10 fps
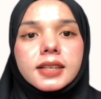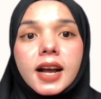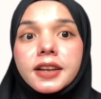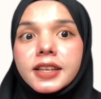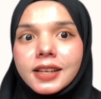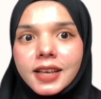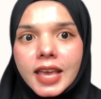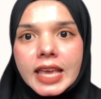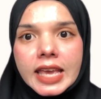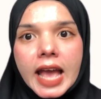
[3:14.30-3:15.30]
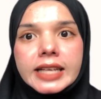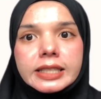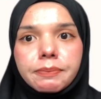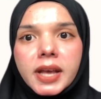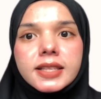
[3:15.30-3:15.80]
Car dealer A
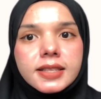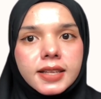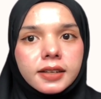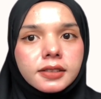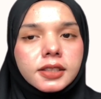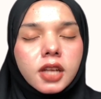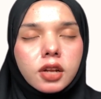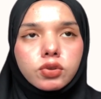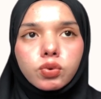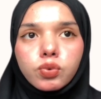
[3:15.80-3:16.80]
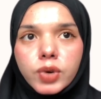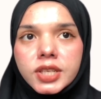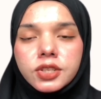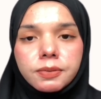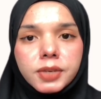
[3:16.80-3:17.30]
expects sales to
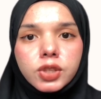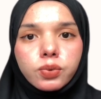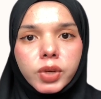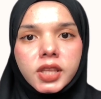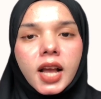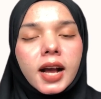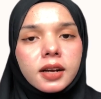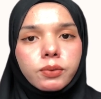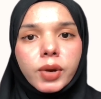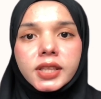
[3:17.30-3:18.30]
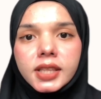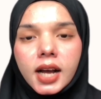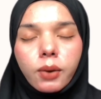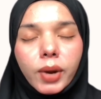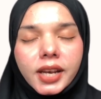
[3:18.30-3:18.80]
range between
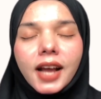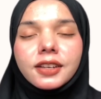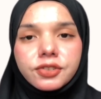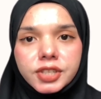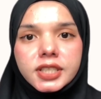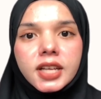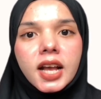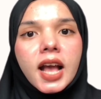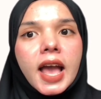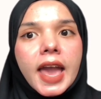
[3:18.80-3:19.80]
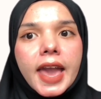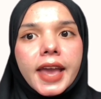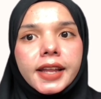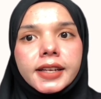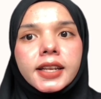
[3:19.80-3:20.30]
100
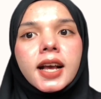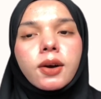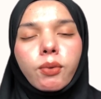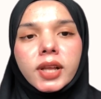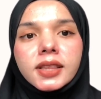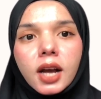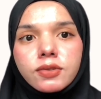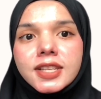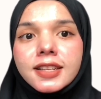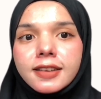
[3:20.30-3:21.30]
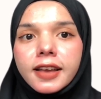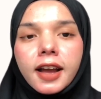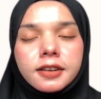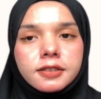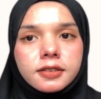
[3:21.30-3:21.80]
and
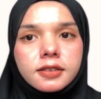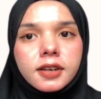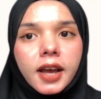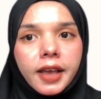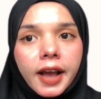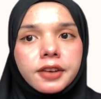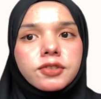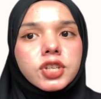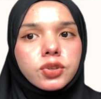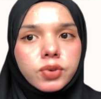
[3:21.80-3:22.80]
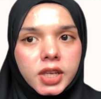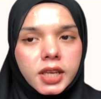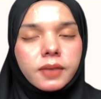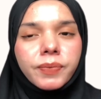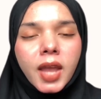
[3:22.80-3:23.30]
1,900
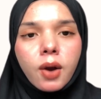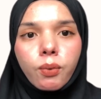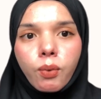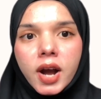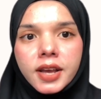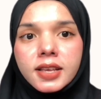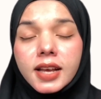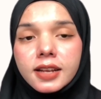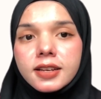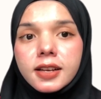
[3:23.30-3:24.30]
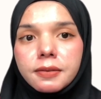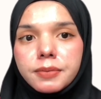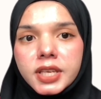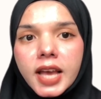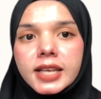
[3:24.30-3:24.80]
units, while car dealer
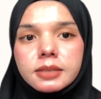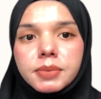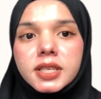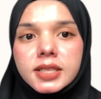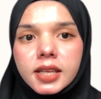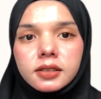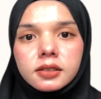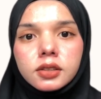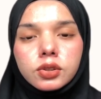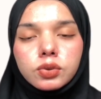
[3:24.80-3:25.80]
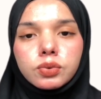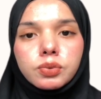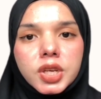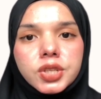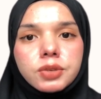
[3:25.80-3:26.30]
B expects sales to
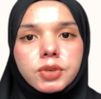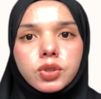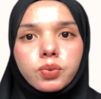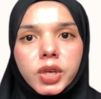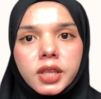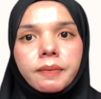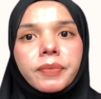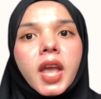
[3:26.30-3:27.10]
range between